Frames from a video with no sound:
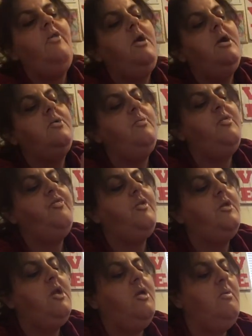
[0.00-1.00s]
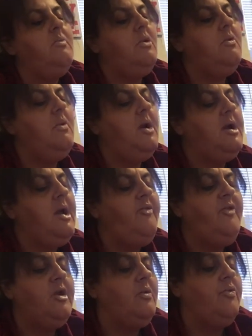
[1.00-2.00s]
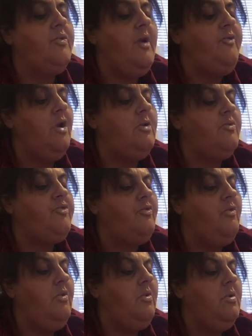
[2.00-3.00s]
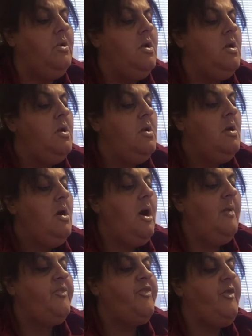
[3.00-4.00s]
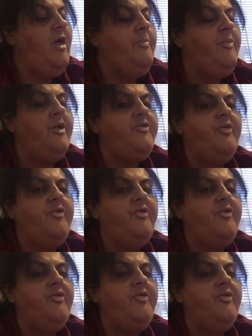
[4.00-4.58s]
like, let me see another one real quick. I think it was, I thought it was cool. Um, celebrate the